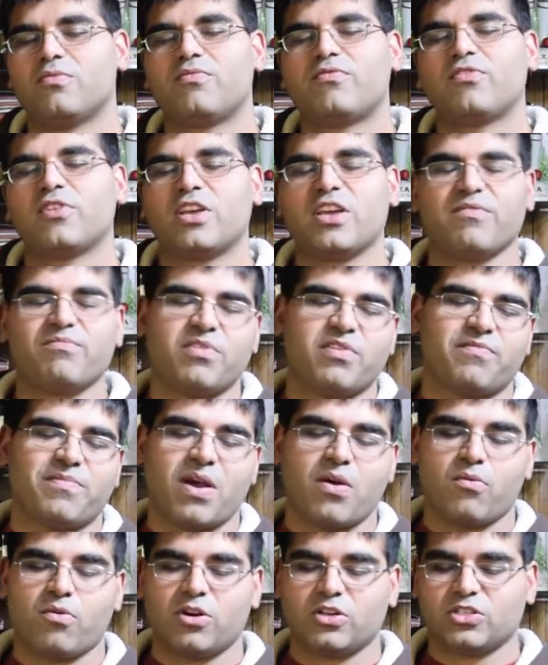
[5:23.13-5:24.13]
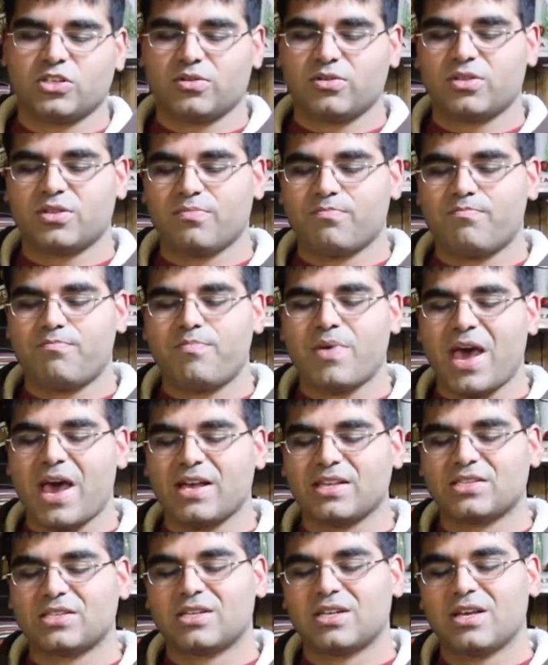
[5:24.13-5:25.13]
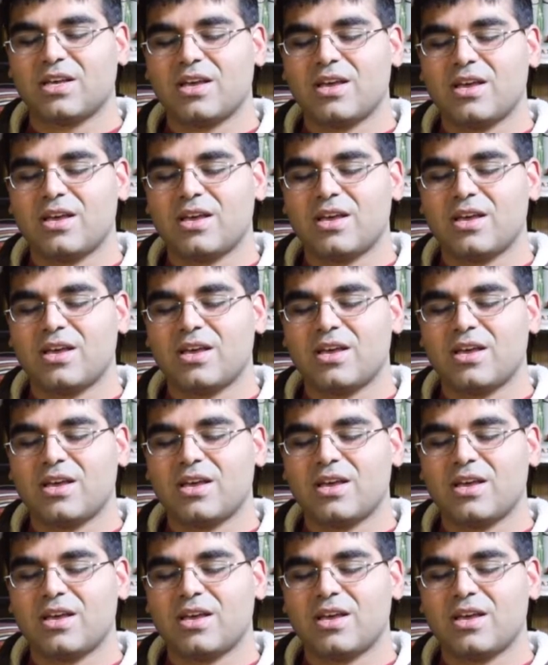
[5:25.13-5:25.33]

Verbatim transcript: forgive me if my words aren't the best.